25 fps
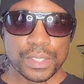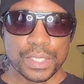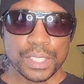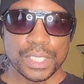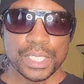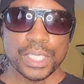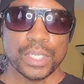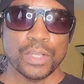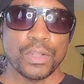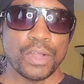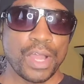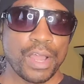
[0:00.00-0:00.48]

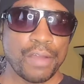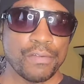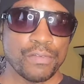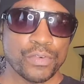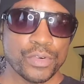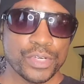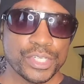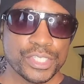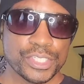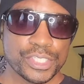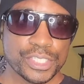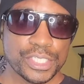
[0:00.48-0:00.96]
Canelo
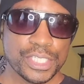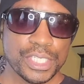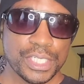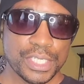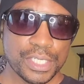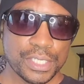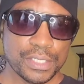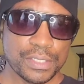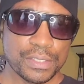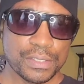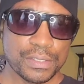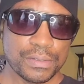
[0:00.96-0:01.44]
Alvarez
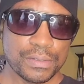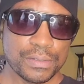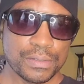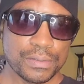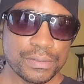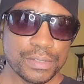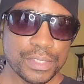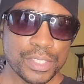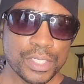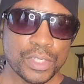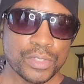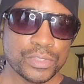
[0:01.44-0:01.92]
cheated.
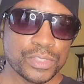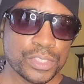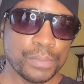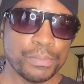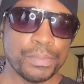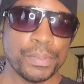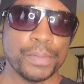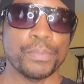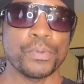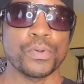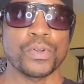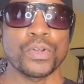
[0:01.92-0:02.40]
You know, some
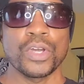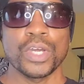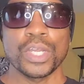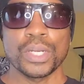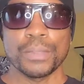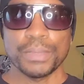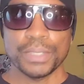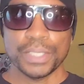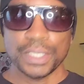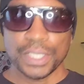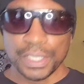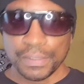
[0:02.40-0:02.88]
people are going
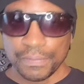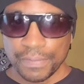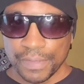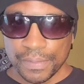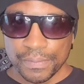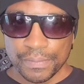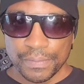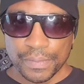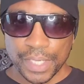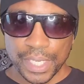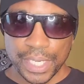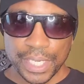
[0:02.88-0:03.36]
to believe
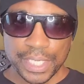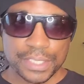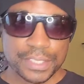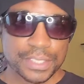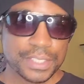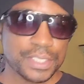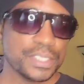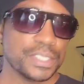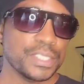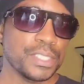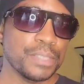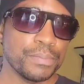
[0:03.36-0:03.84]
it. Like I
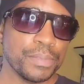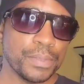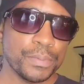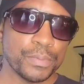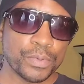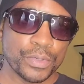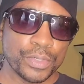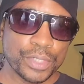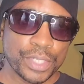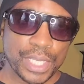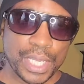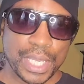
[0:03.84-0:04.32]
said, some
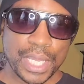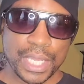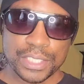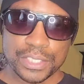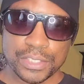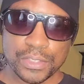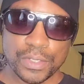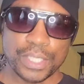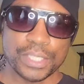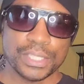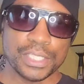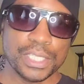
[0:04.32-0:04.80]
people are not.
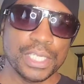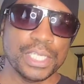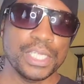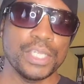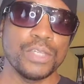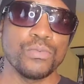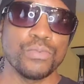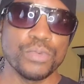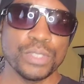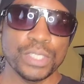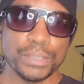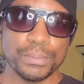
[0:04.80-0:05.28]
So I think
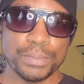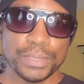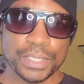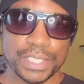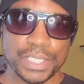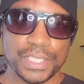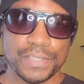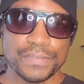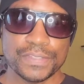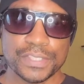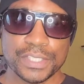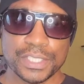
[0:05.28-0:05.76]
he really
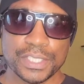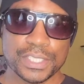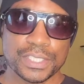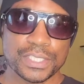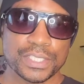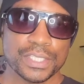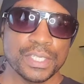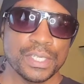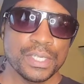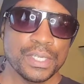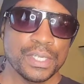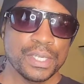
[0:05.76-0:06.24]
believes
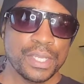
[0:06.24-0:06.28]
this.